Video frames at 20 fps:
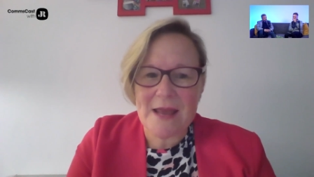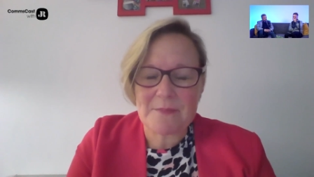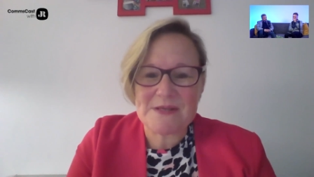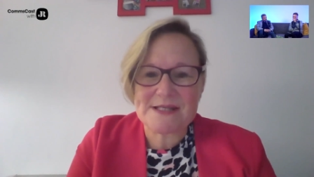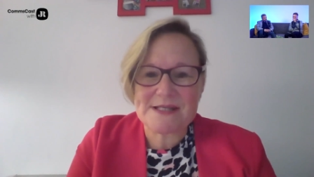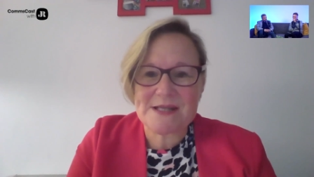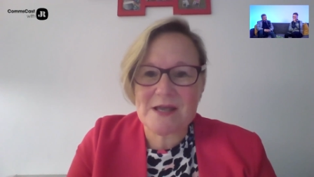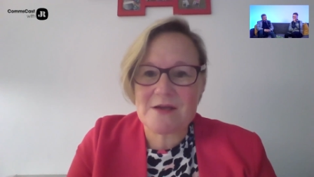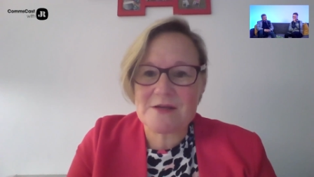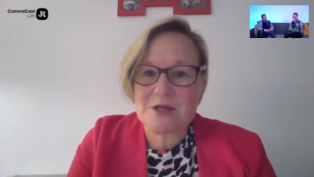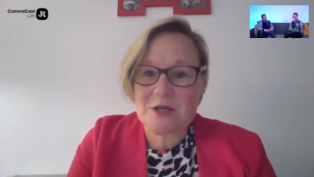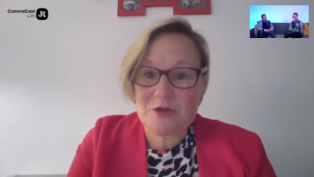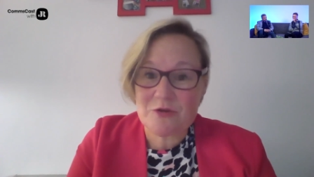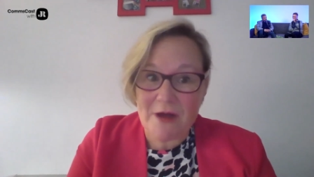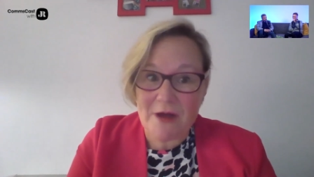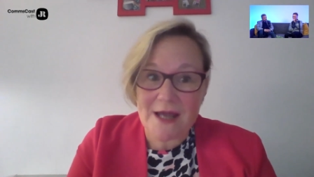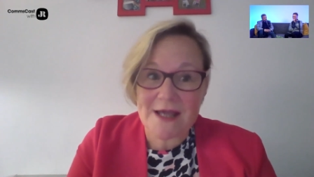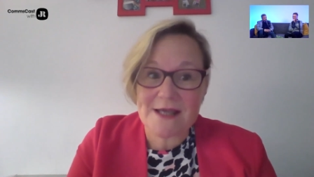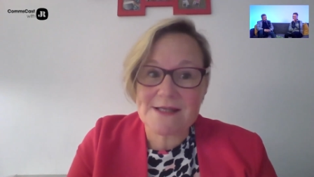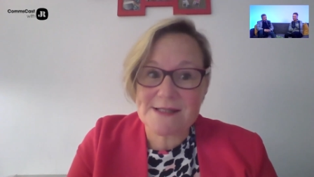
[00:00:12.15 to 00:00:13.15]
episode of
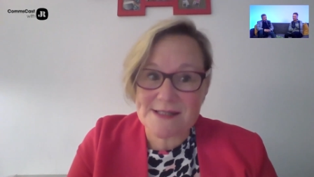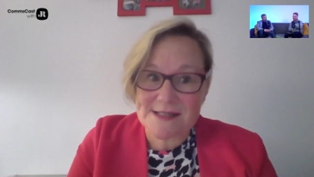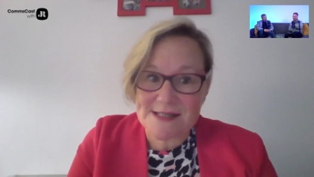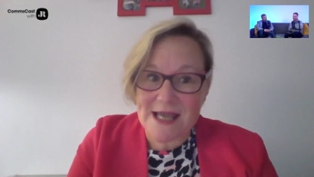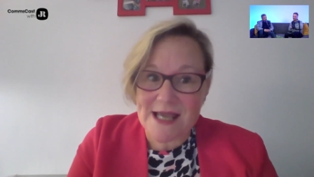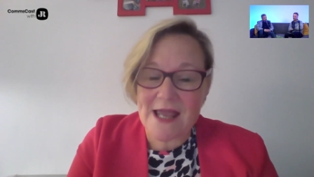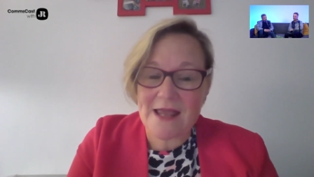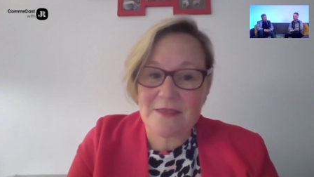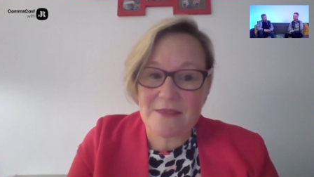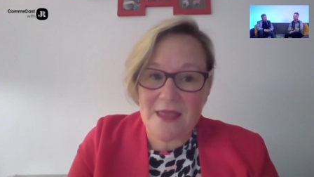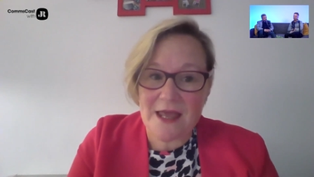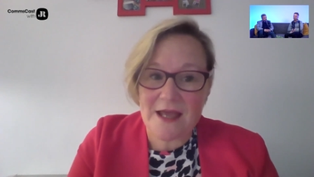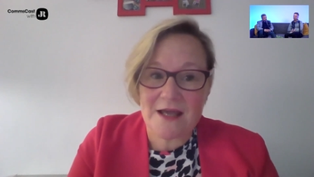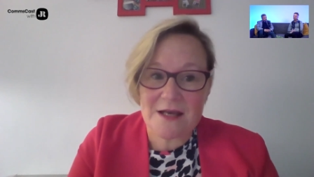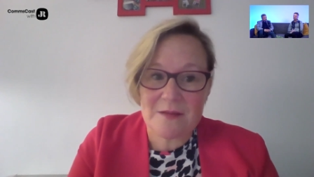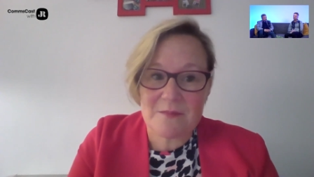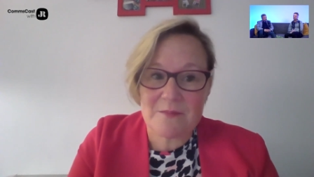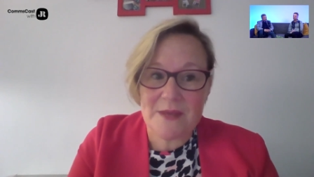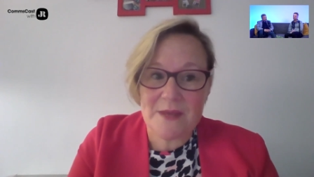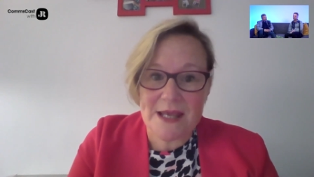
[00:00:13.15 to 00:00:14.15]
Dragon's Den. They're going
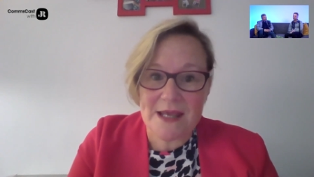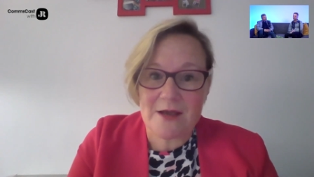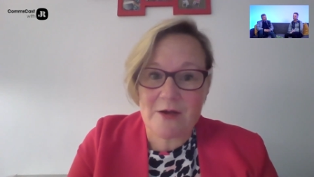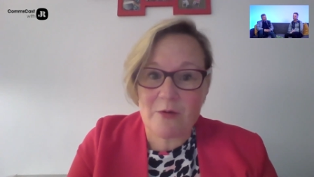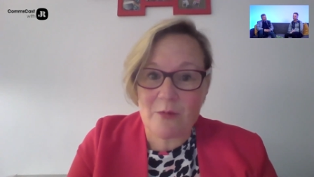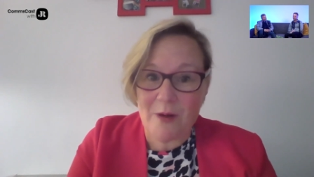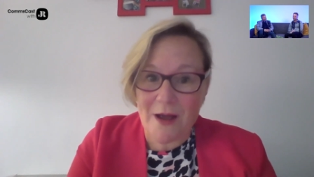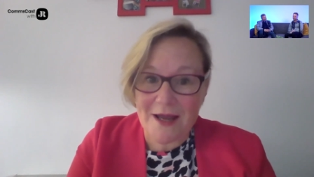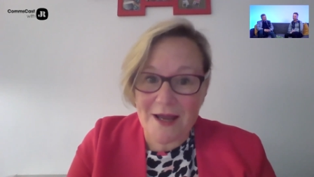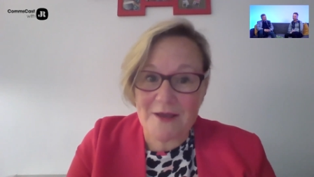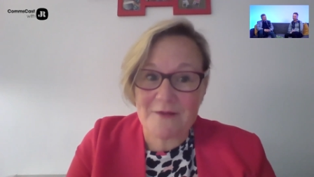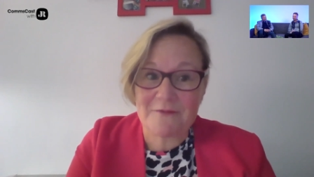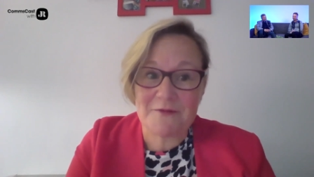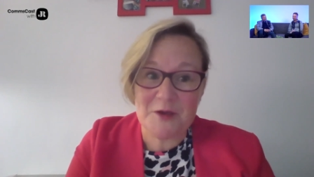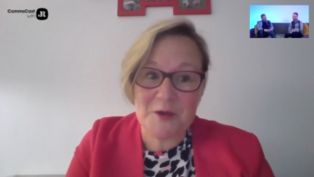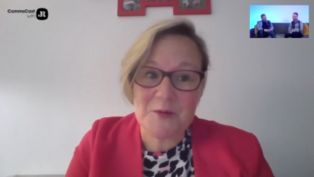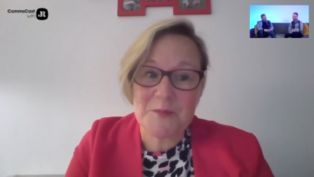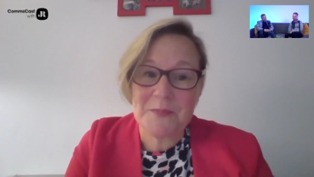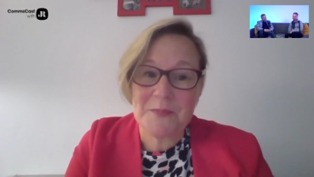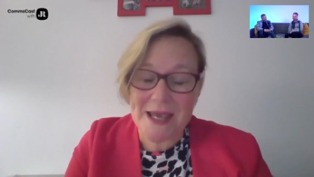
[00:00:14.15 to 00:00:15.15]
to meet quite a
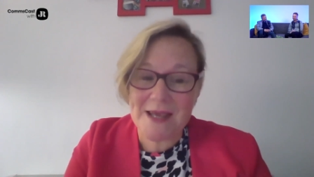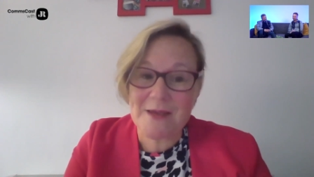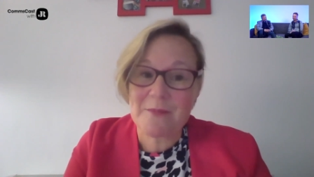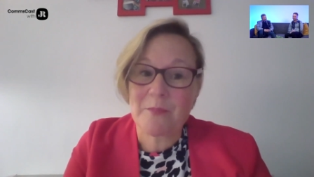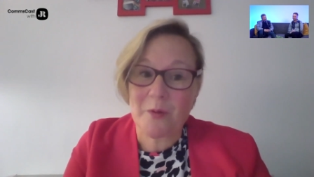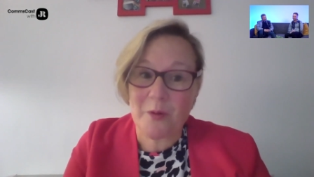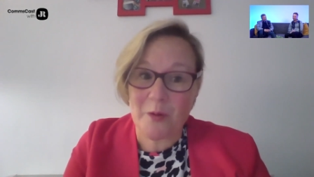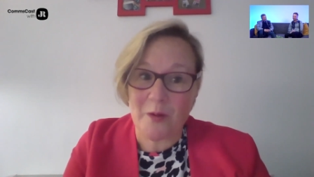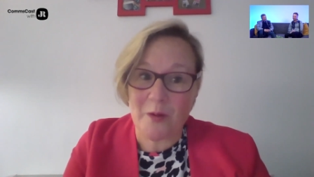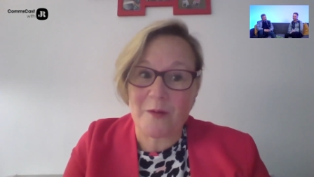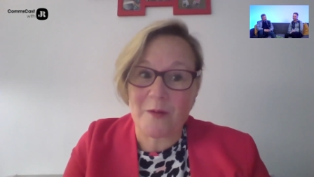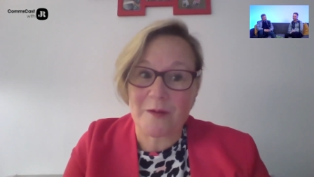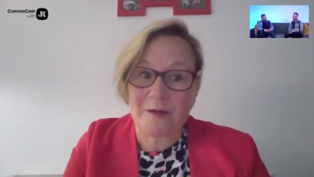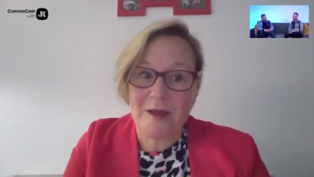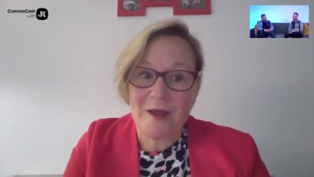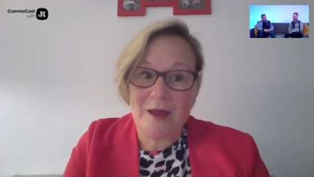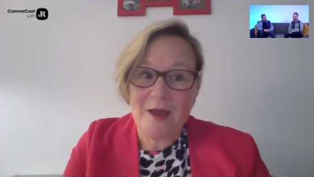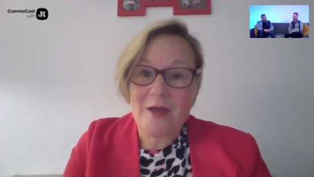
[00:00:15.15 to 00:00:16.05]
few people